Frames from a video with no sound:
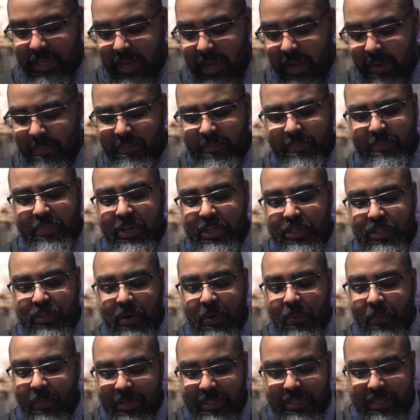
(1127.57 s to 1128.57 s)
I'm pretty sure
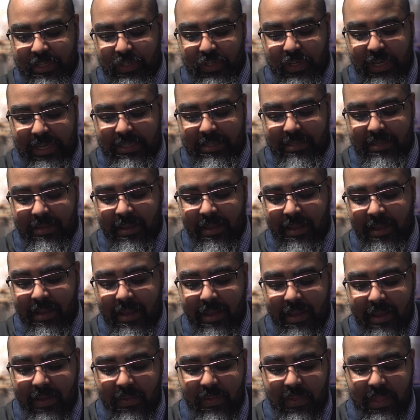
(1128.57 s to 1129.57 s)
it wasn't just
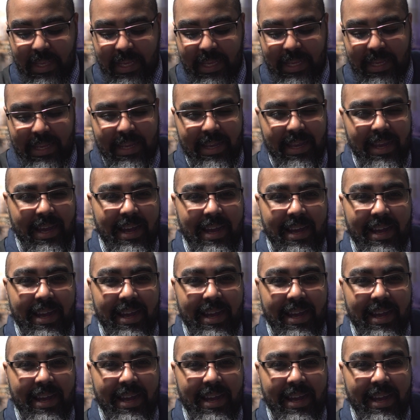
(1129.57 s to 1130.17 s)
the